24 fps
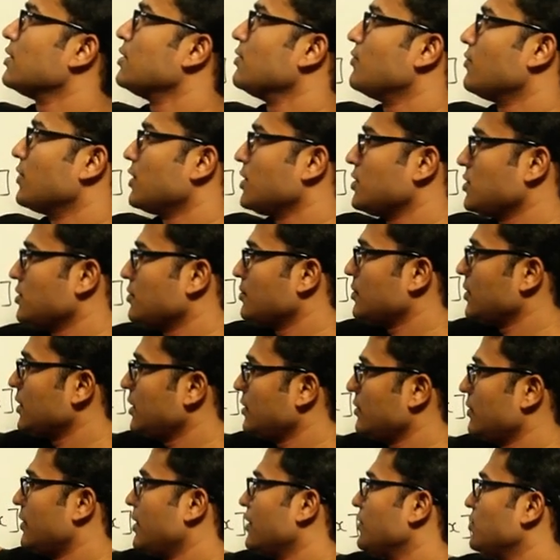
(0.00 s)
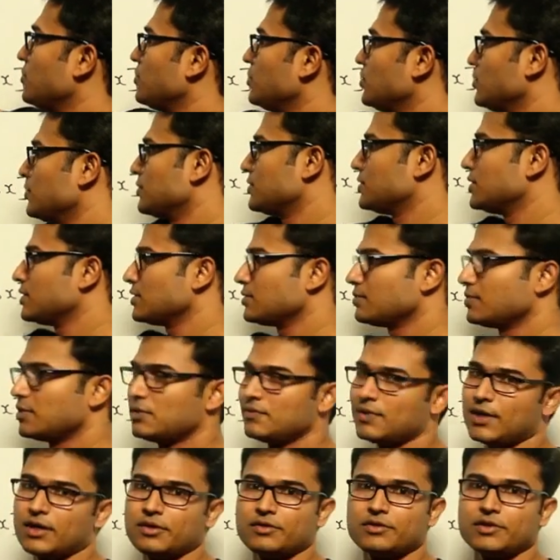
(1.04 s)
differentiable, then you use this
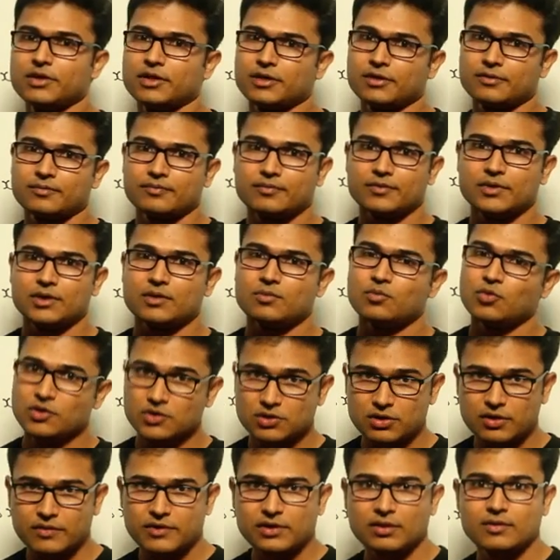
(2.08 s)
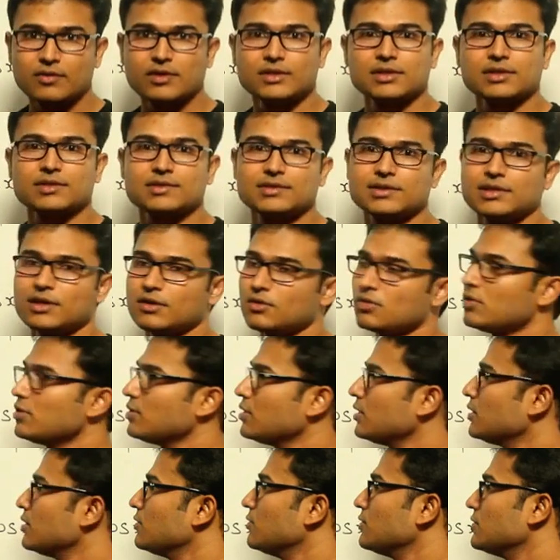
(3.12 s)
mean value theorem. Most of the questions, they are
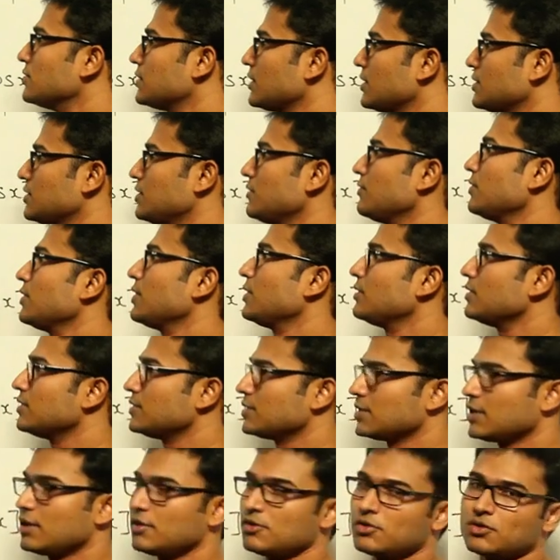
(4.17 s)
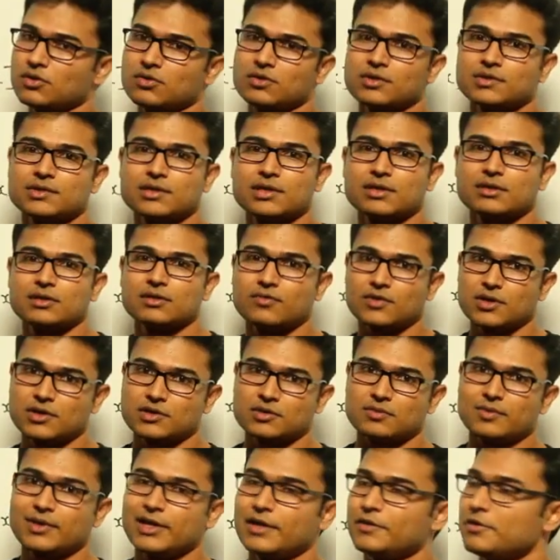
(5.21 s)
going to give you in such a way that it is continuous and
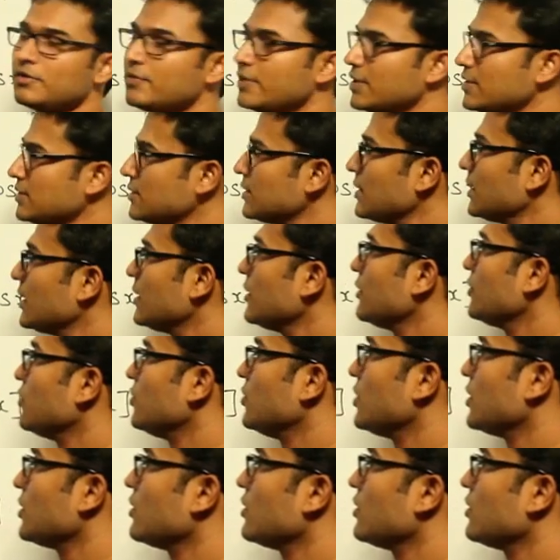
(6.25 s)
differentiable. Otherwise, you